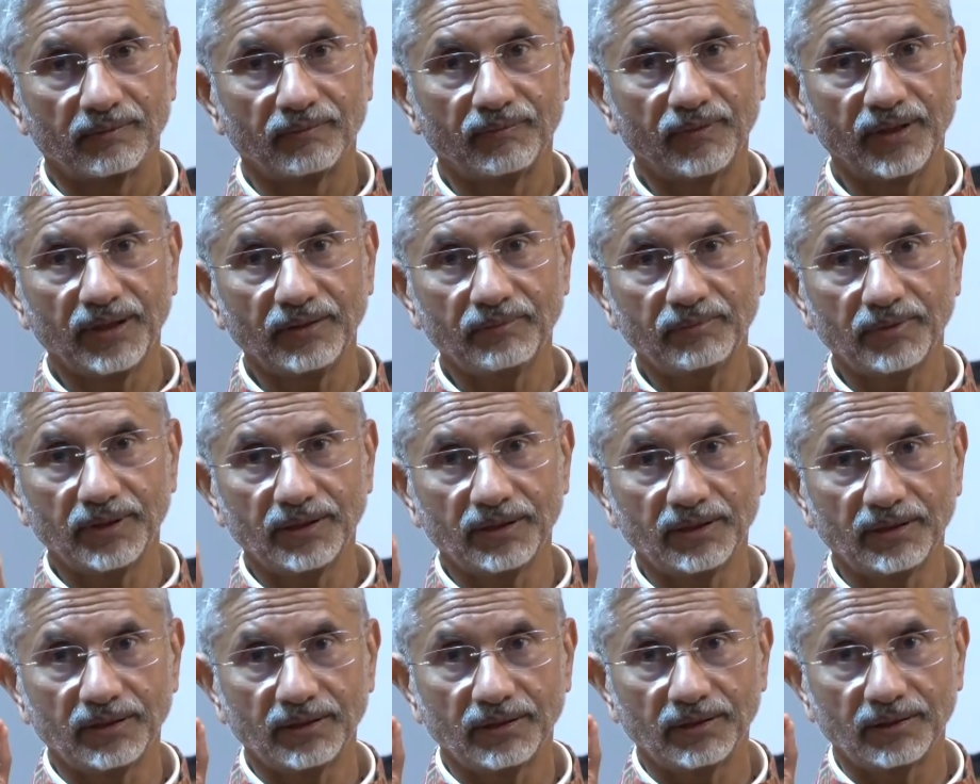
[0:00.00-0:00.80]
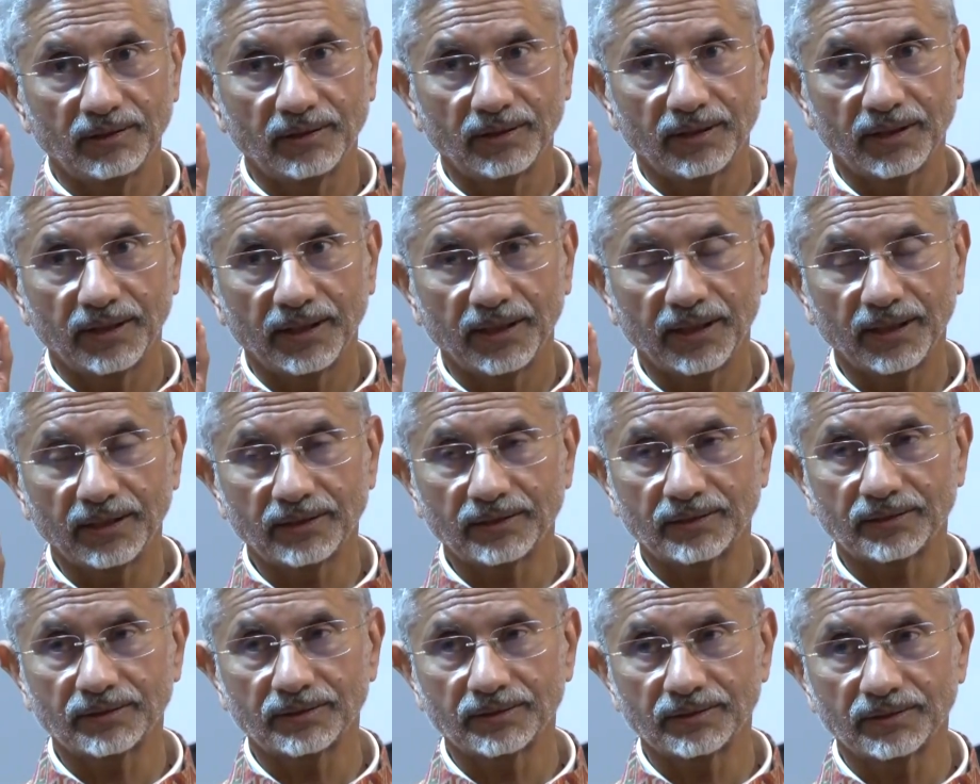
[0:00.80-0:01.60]
We will
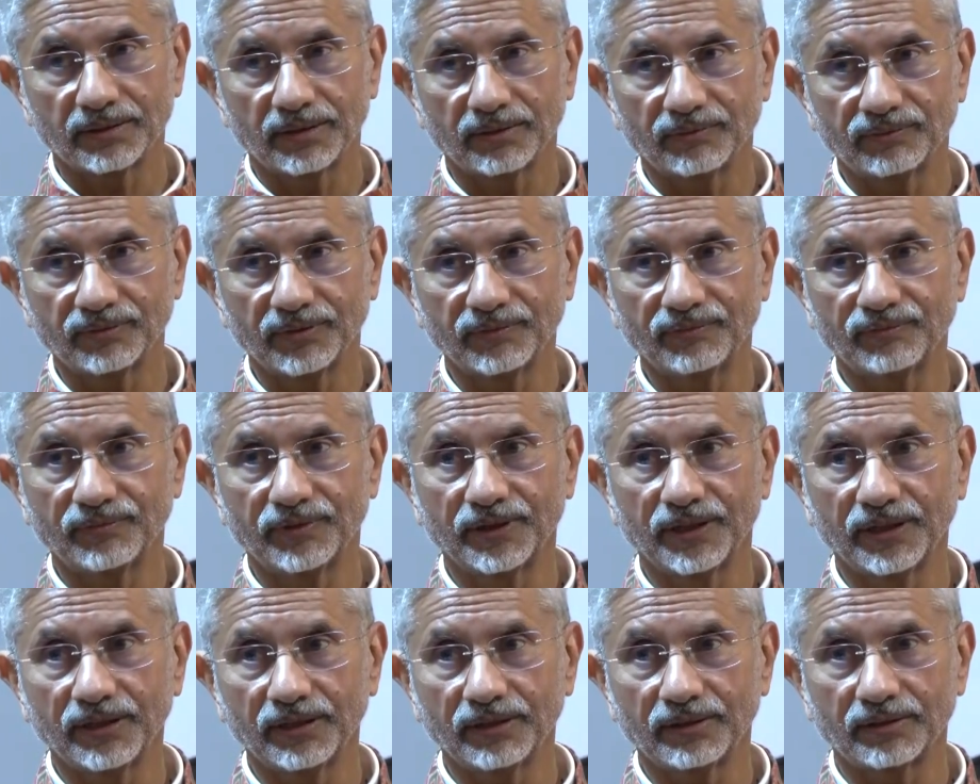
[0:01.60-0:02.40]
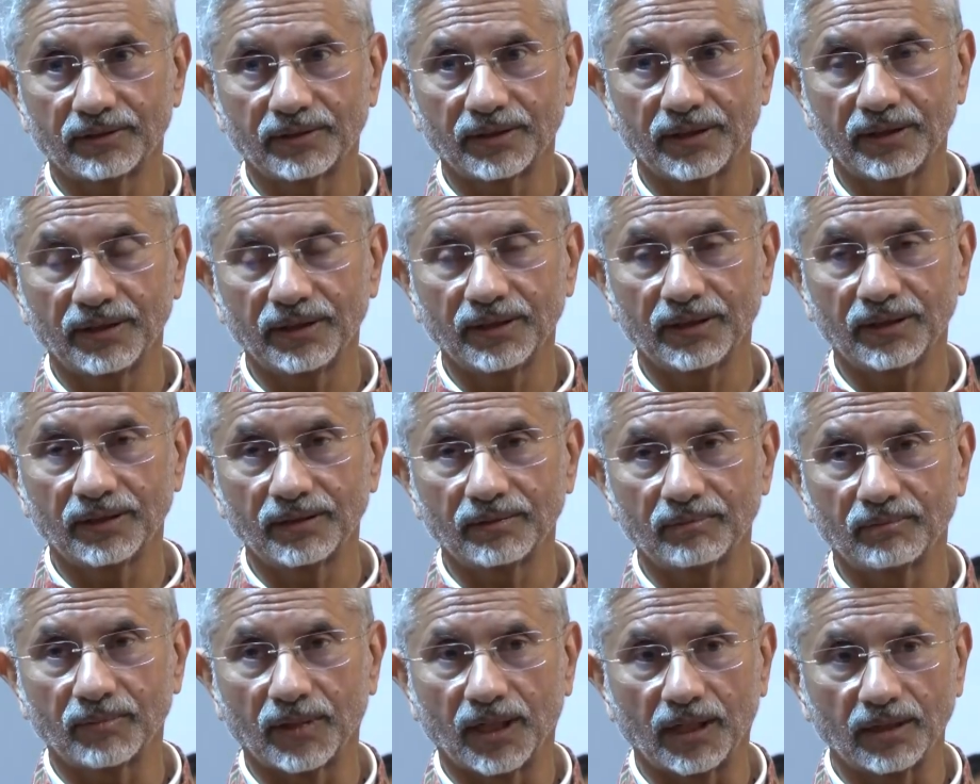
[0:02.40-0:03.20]
hit the 50
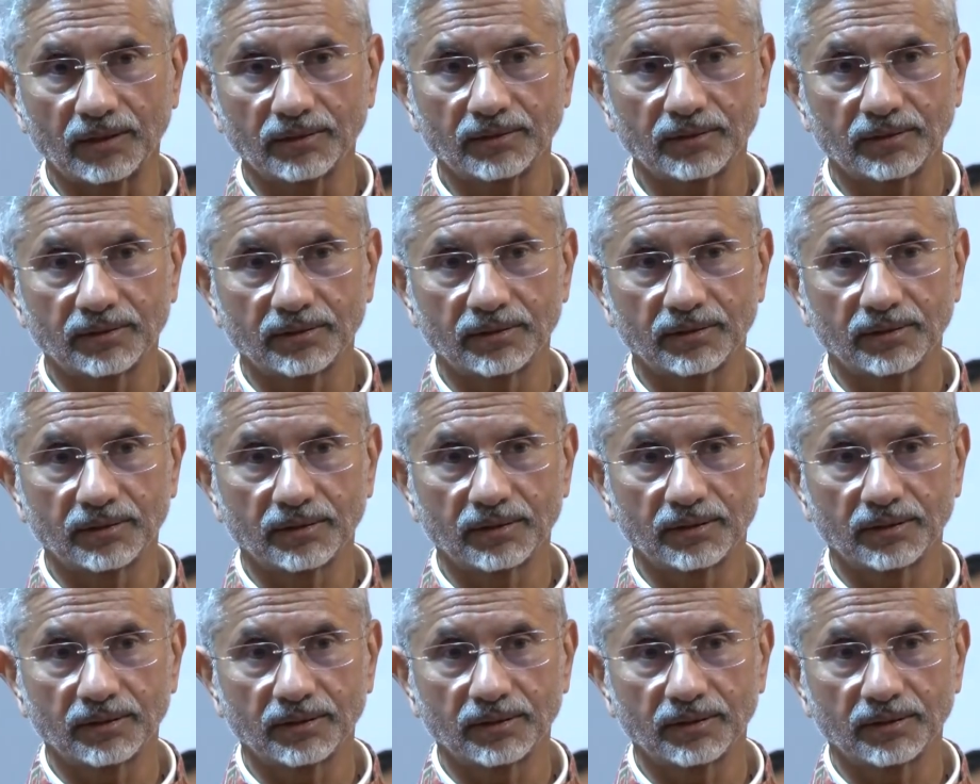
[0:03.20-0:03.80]
trillion mark,